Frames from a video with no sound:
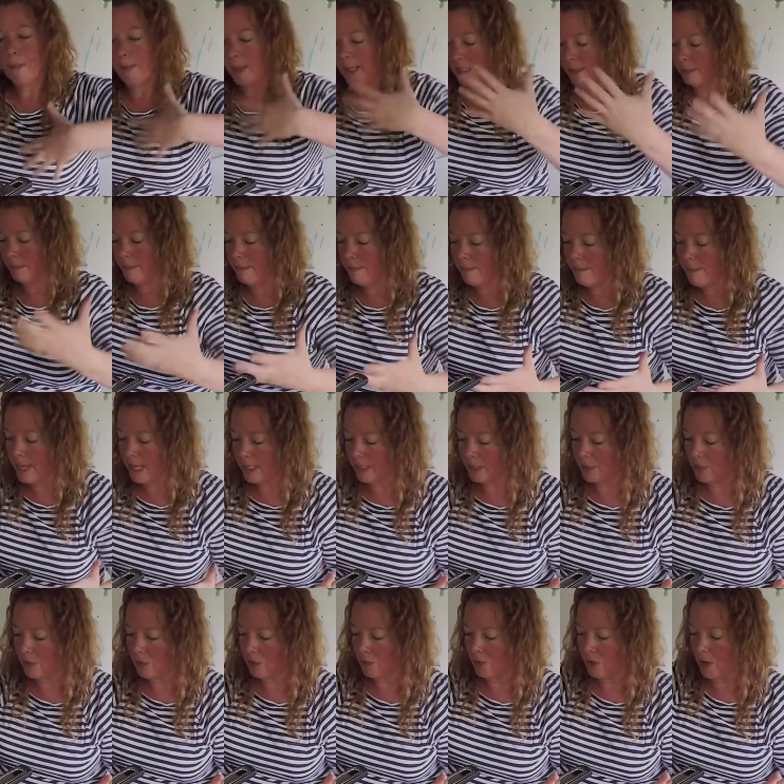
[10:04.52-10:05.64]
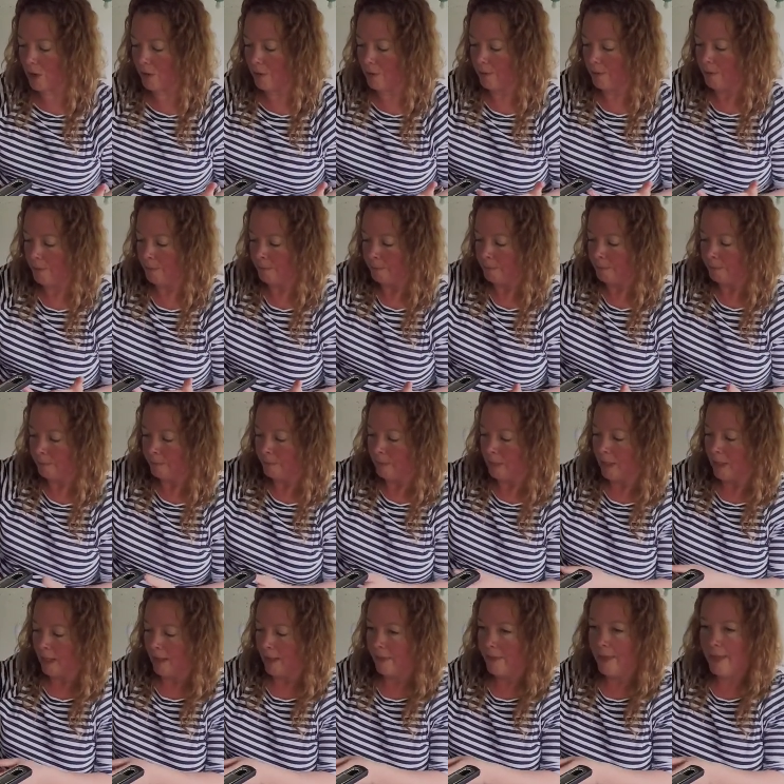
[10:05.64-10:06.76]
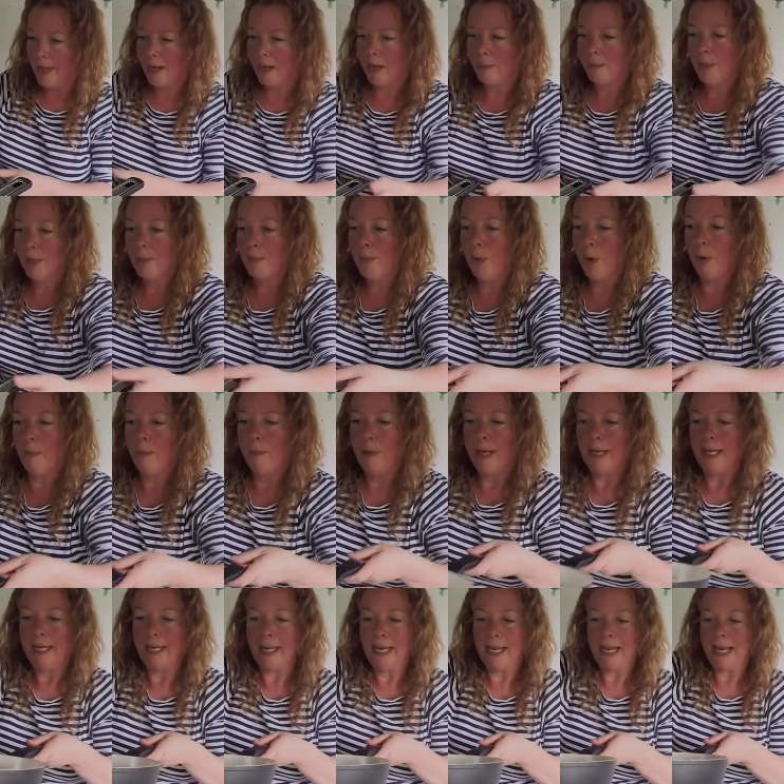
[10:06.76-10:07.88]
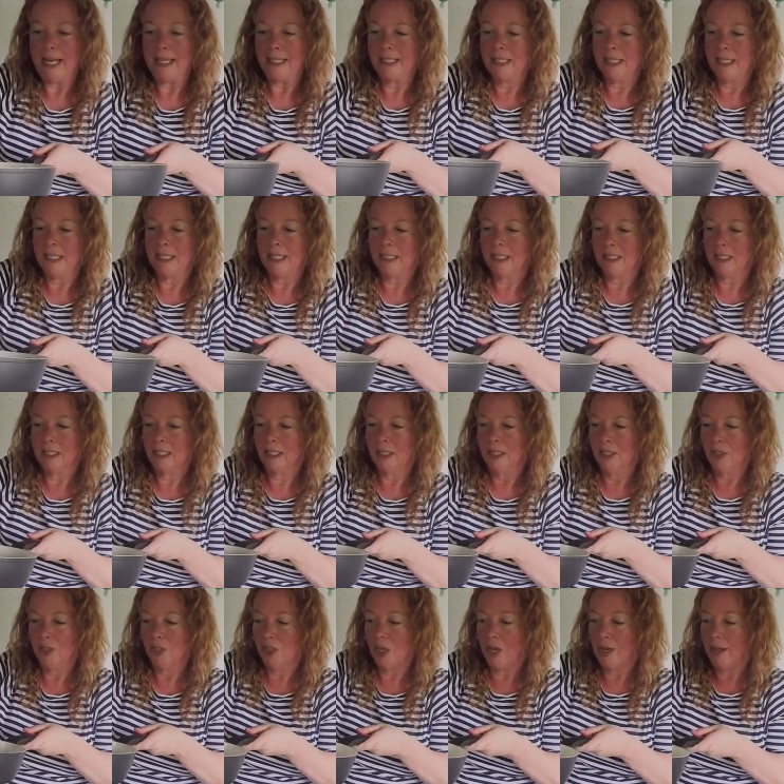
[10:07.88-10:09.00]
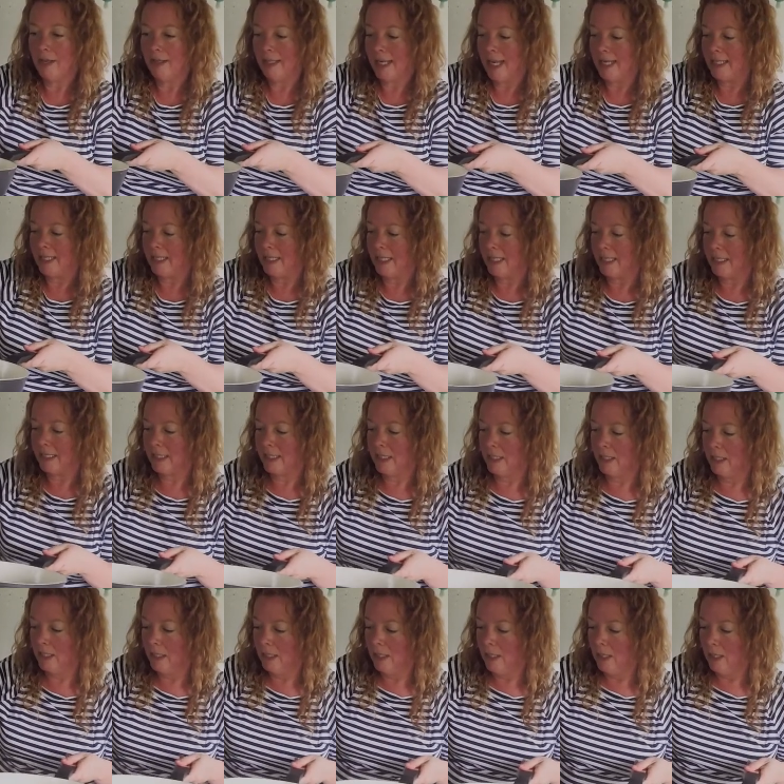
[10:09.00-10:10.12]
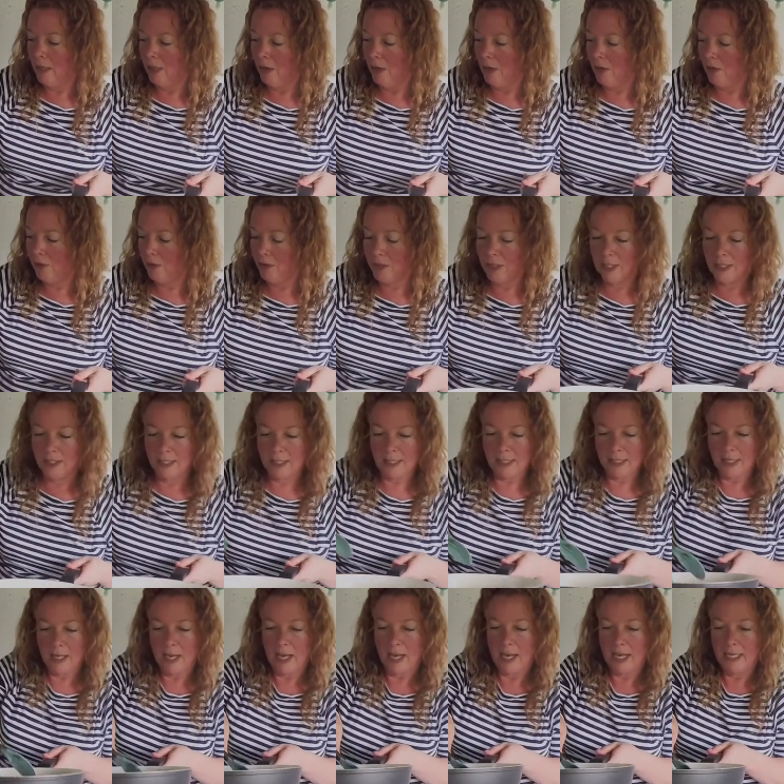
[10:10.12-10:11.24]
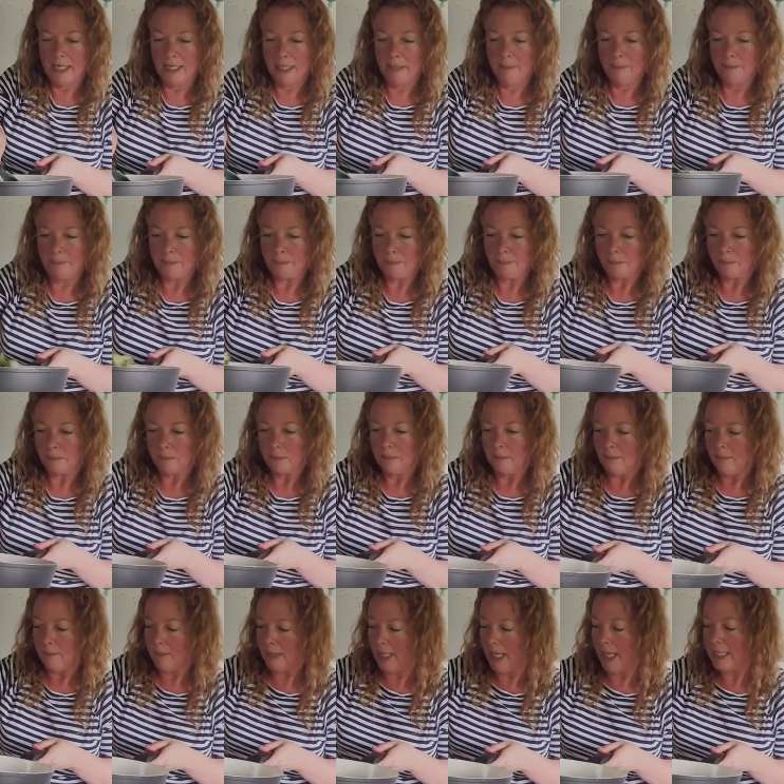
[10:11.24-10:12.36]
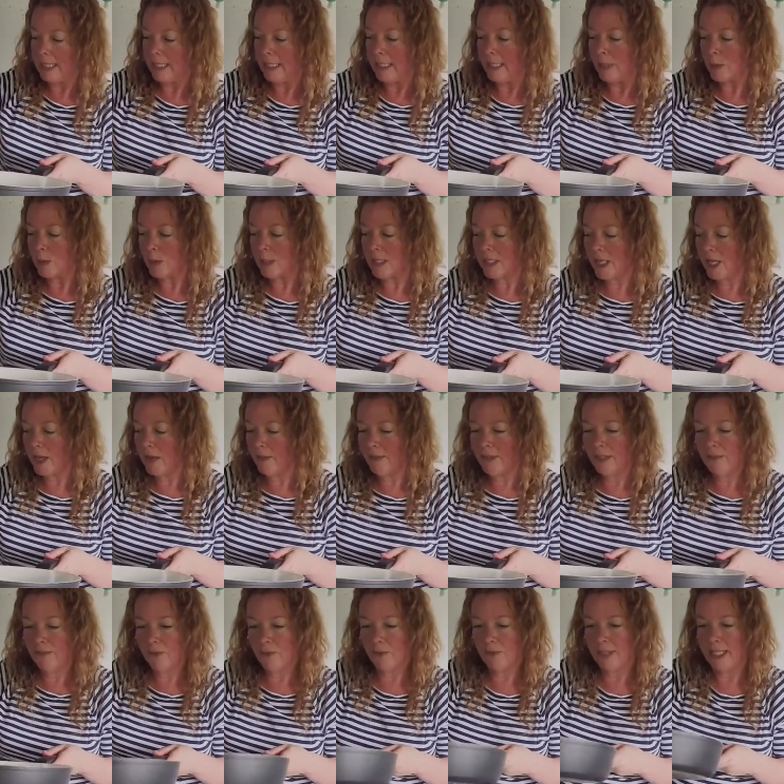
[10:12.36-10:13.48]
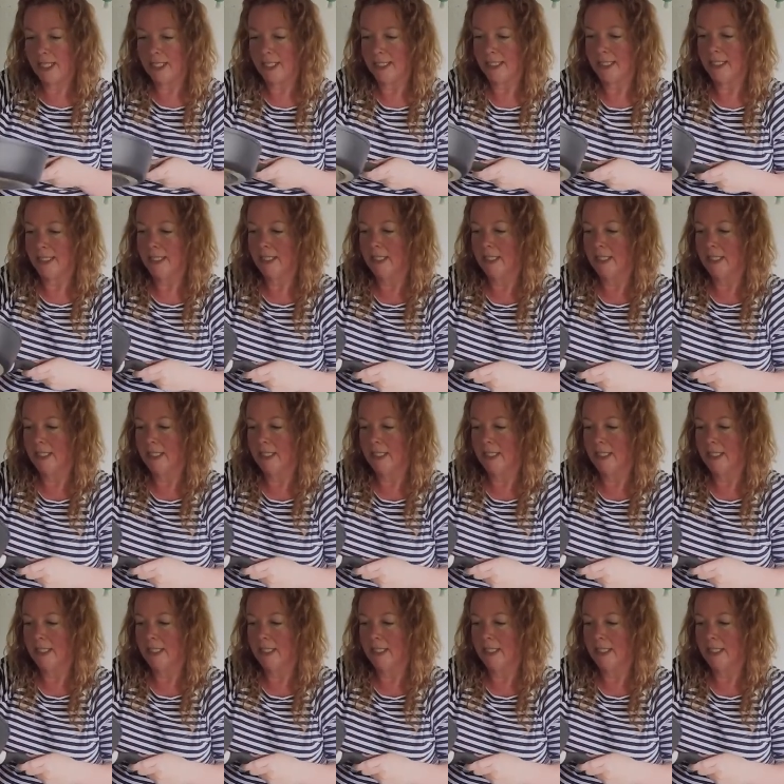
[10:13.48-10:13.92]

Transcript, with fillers: bits mixed through and then I'm going to pop my lettuce charred lettuce onto the side as a little serving of greens